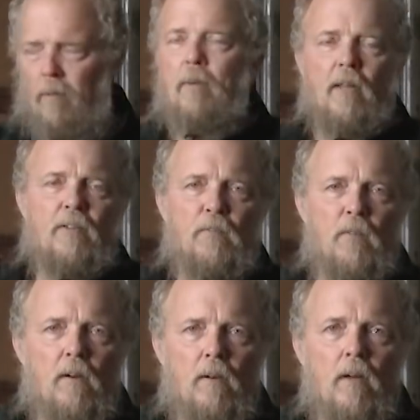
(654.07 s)
And I mean, that's
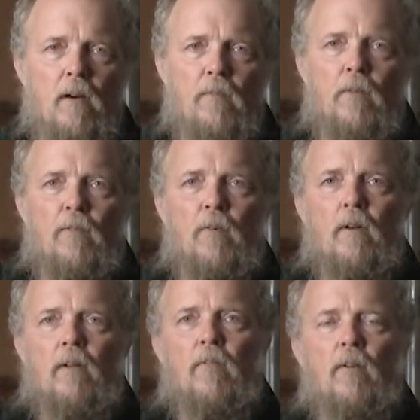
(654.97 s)
fair enough. They're free
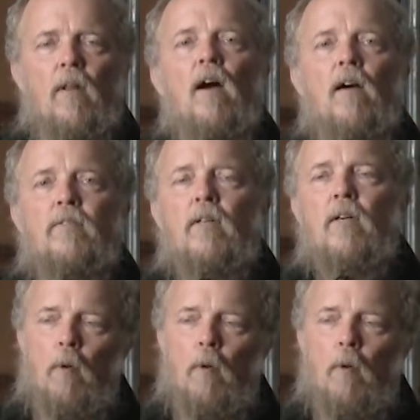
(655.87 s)
to live their lives.